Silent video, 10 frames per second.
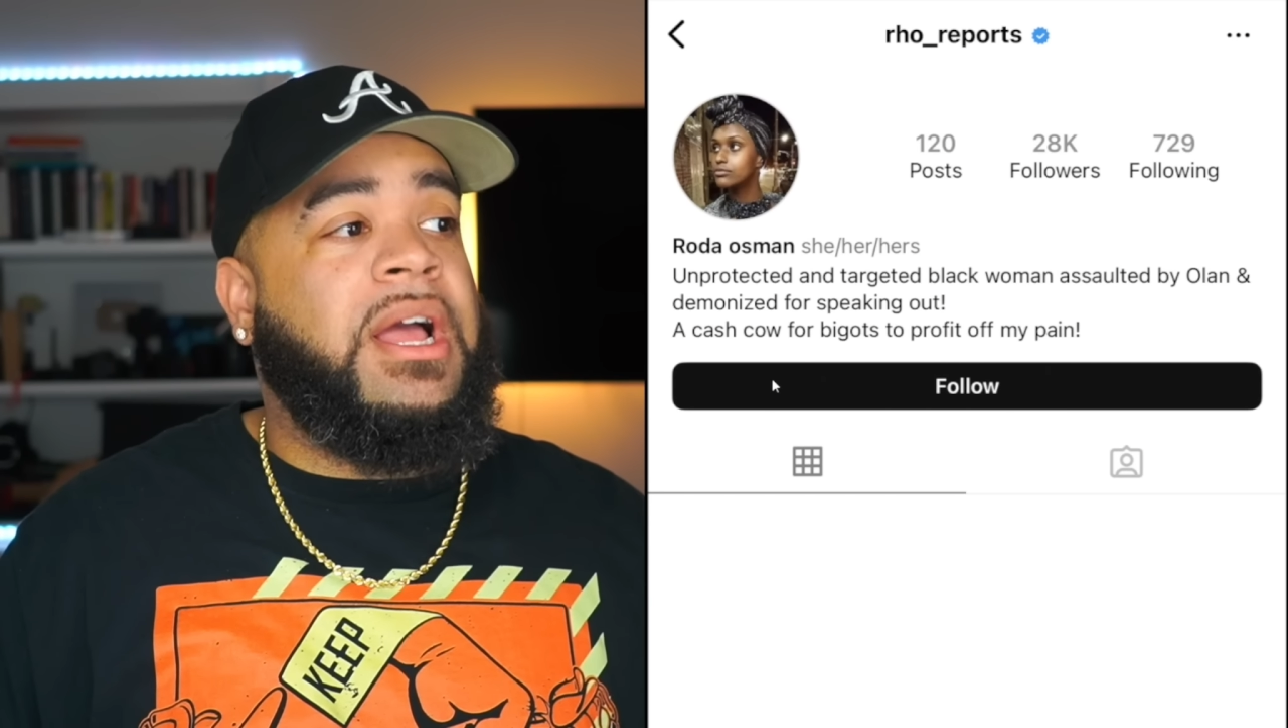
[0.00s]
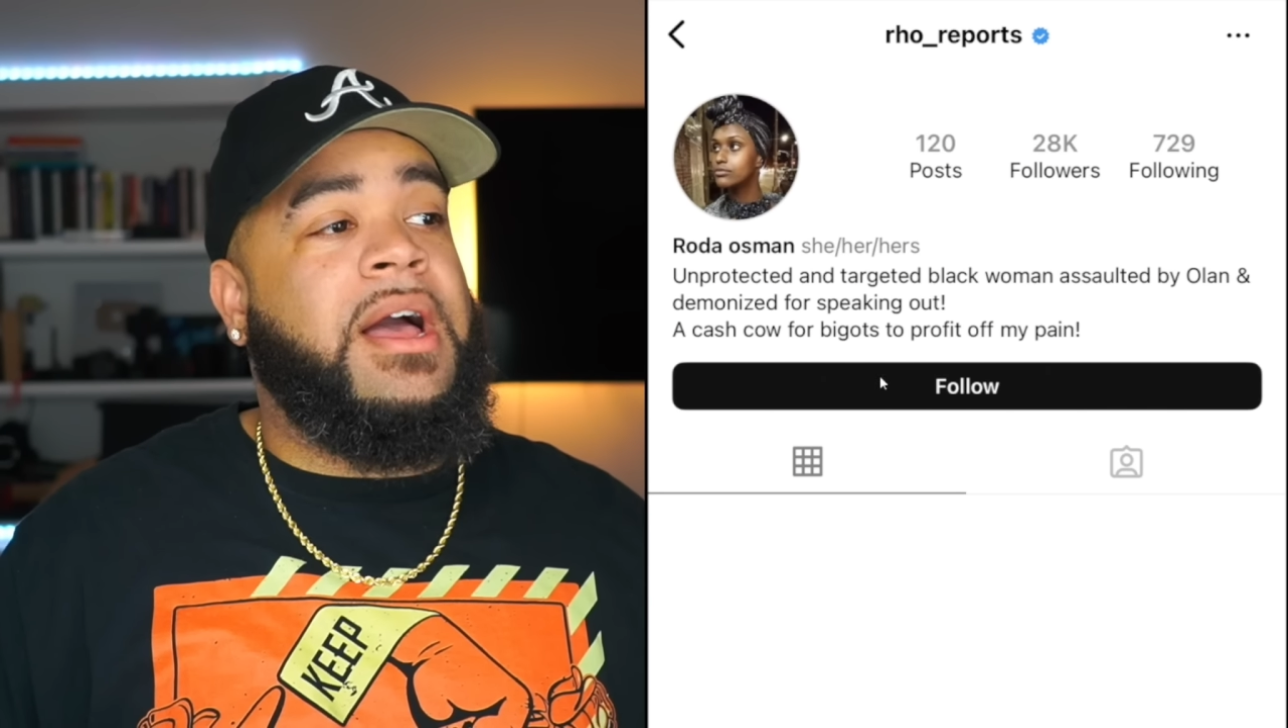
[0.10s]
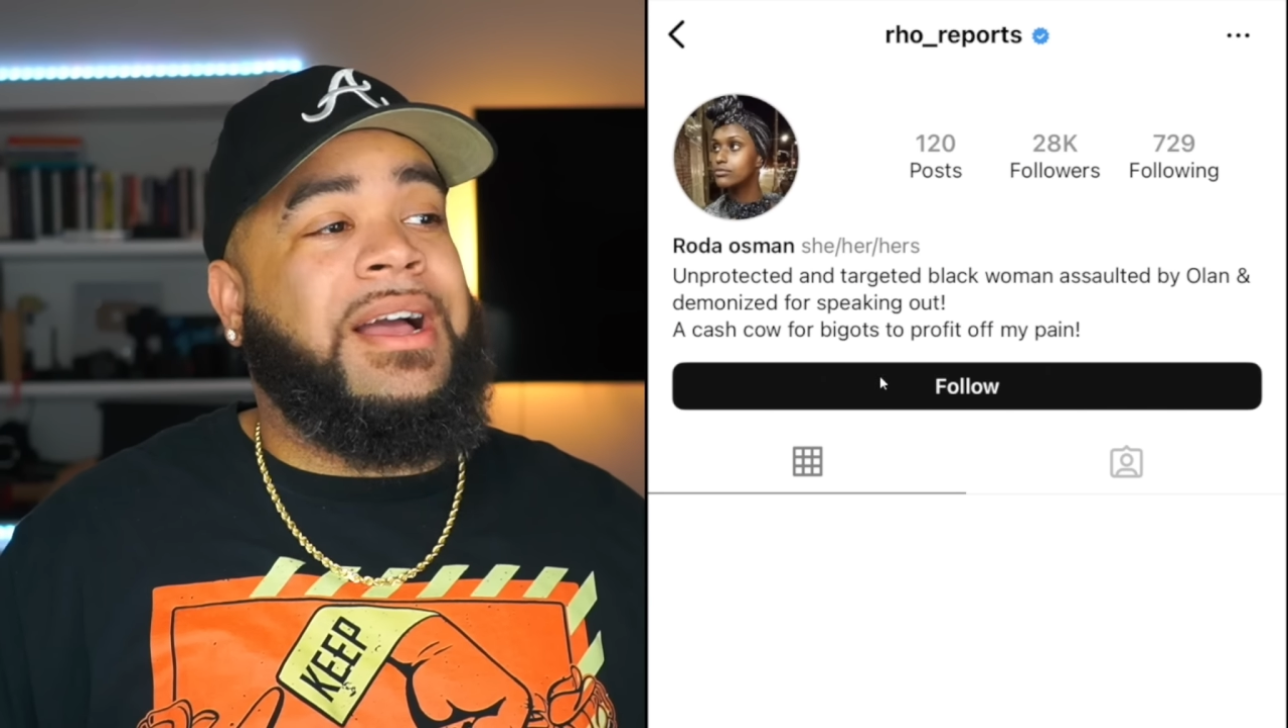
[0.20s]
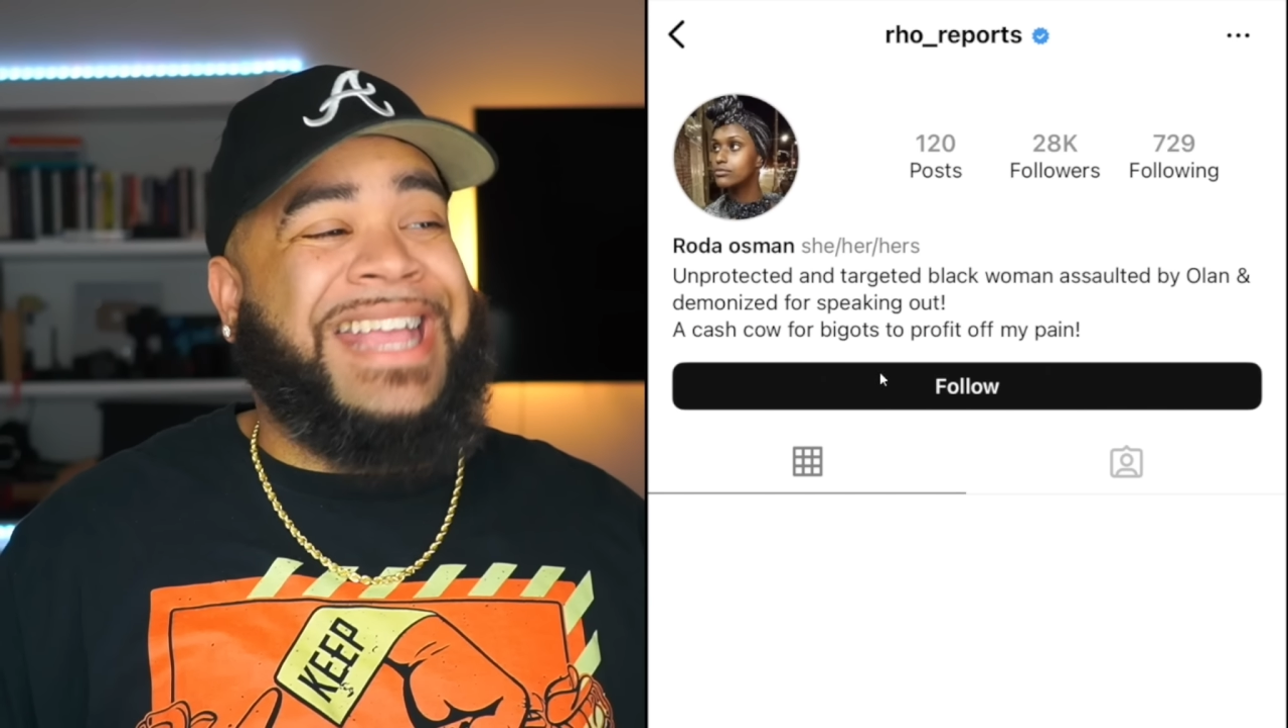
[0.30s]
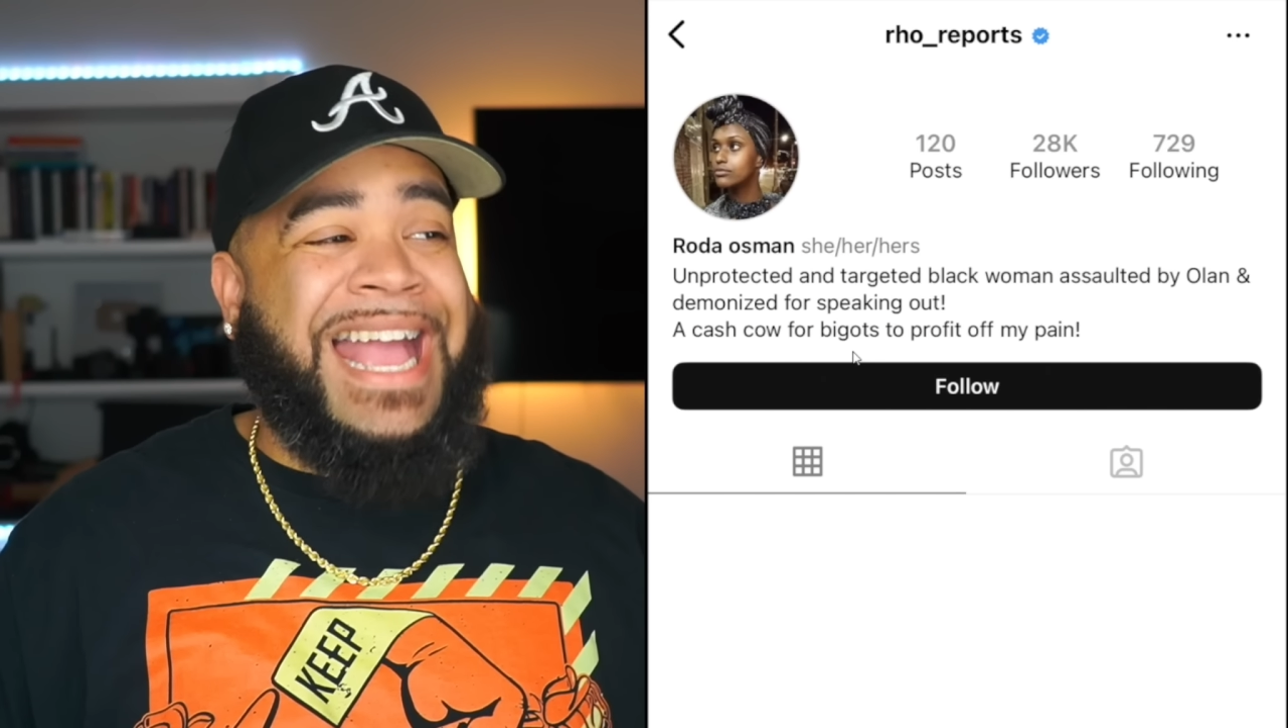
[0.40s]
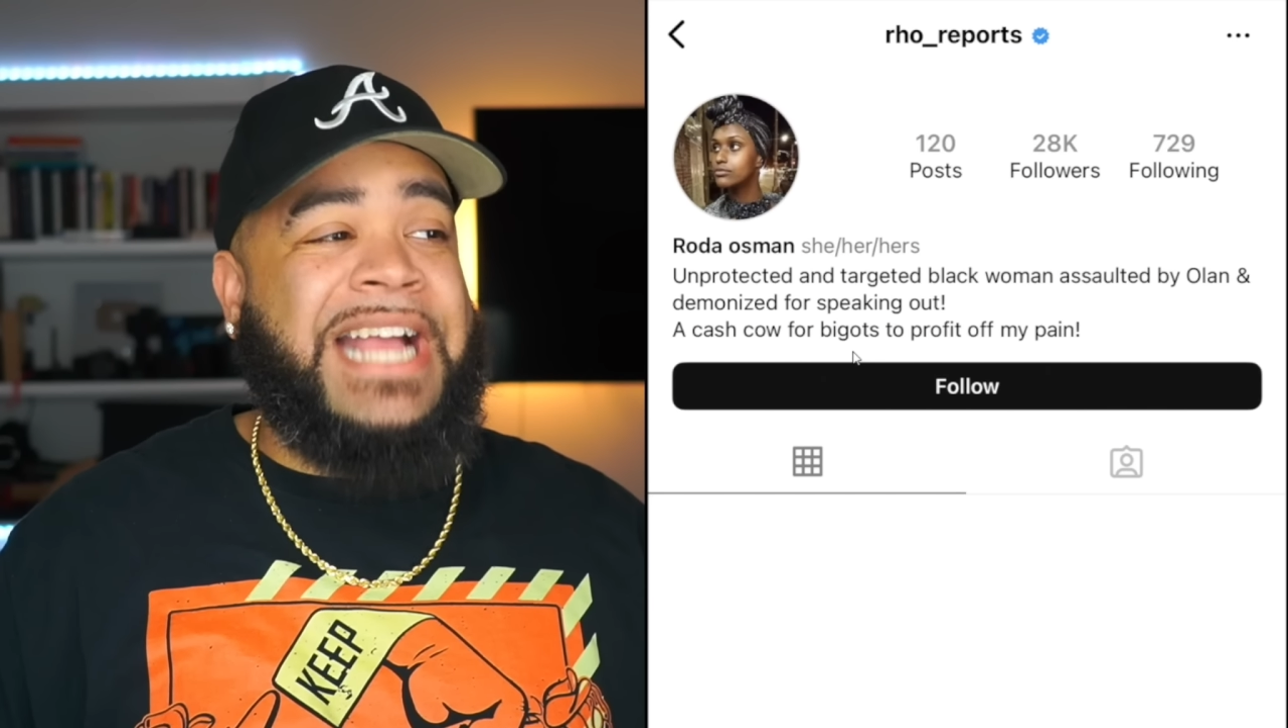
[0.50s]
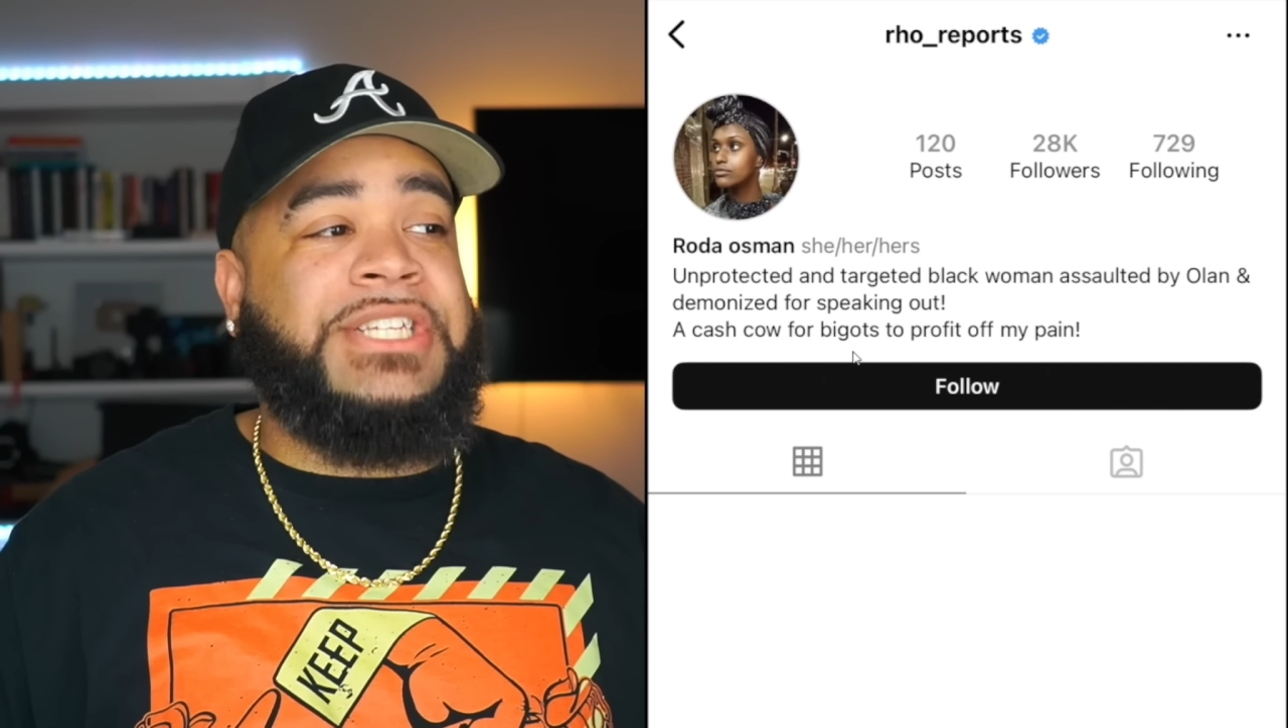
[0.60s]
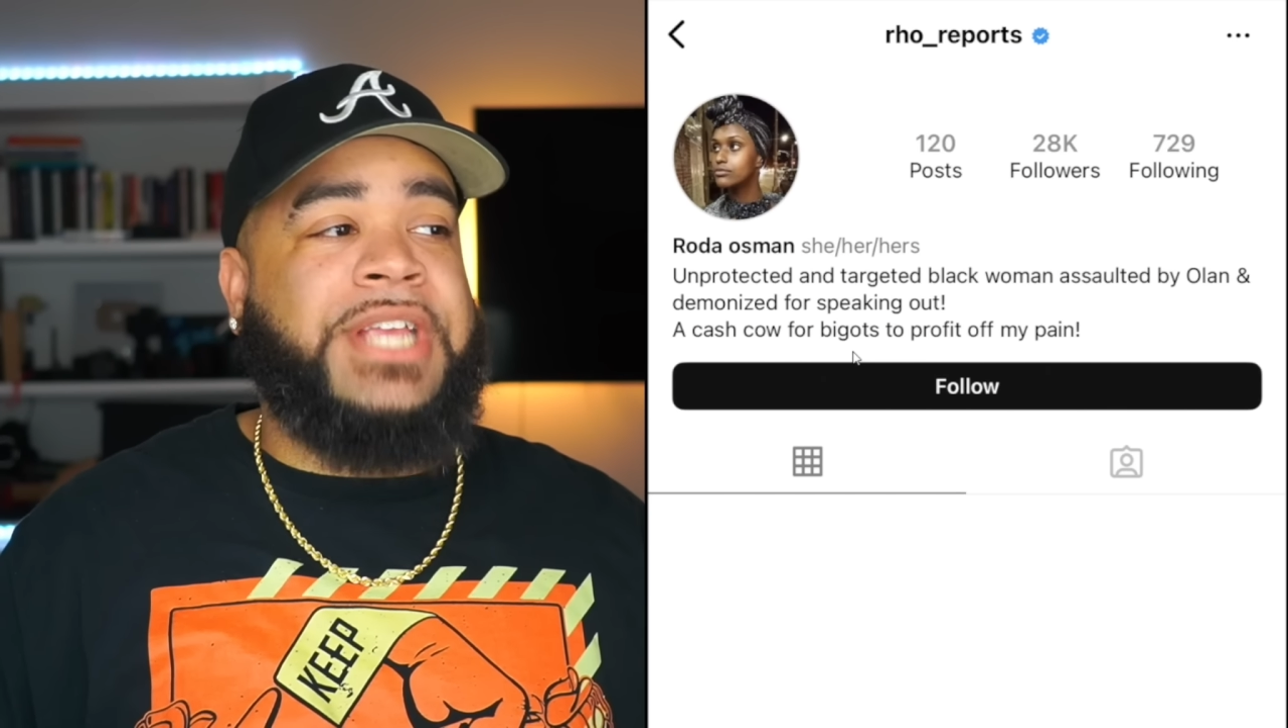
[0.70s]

a cash